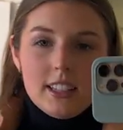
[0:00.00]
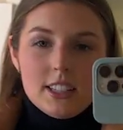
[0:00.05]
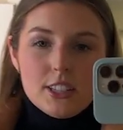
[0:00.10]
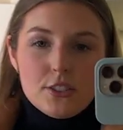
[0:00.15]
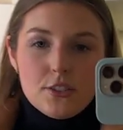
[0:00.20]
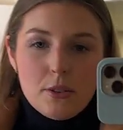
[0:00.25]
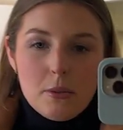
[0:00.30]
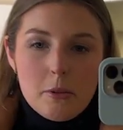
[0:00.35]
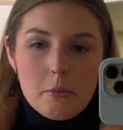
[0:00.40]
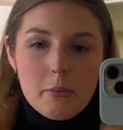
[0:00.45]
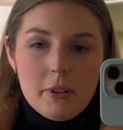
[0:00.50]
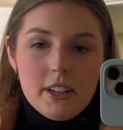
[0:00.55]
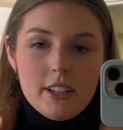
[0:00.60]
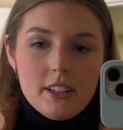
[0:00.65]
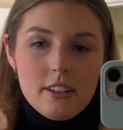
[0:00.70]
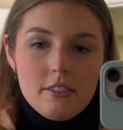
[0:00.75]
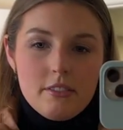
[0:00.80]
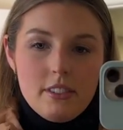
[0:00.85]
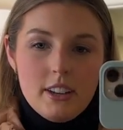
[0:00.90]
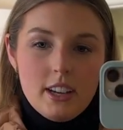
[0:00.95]
It's from the brand
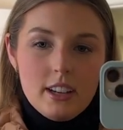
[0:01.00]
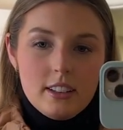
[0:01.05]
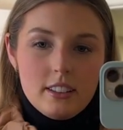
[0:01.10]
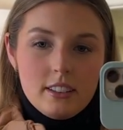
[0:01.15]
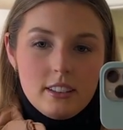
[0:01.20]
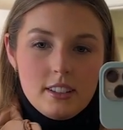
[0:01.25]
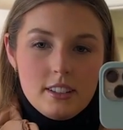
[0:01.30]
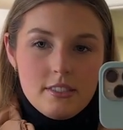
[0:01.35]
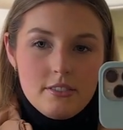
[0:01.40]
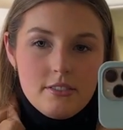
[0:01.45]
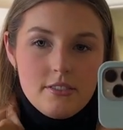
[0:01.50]
Avec Le